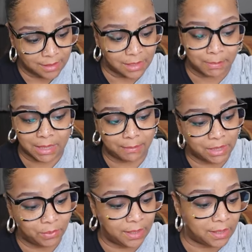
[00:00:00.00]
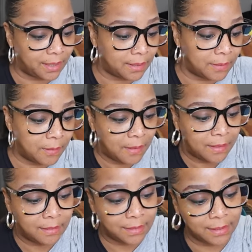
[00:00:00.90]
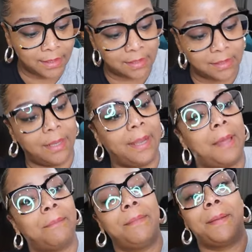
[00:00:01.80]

It's about to be sweet as hell. Look at this thing.